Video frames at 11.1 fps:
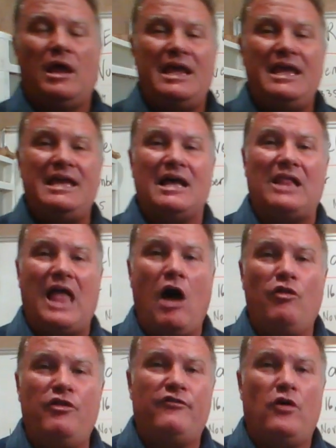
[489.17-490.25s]
He
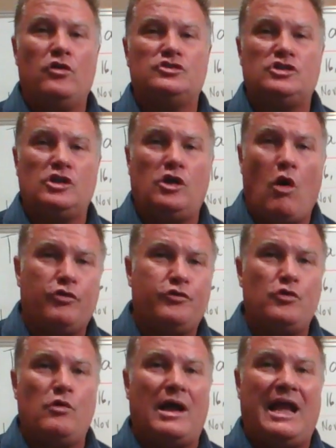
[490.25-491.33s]
allowed the votes to go
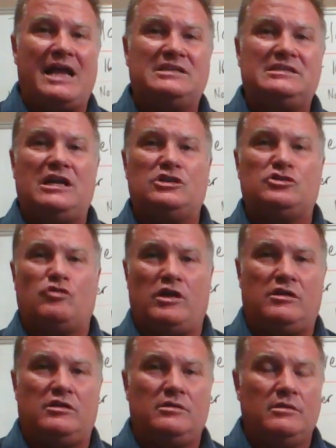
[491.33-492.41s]
through against
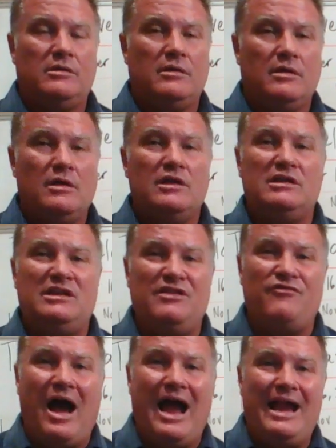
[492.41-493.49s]
Israel,
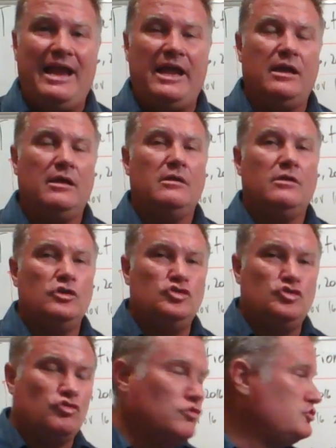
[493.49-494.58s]
dividing
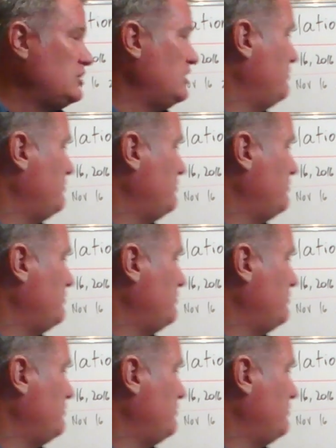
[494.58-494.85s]
Jerusalem.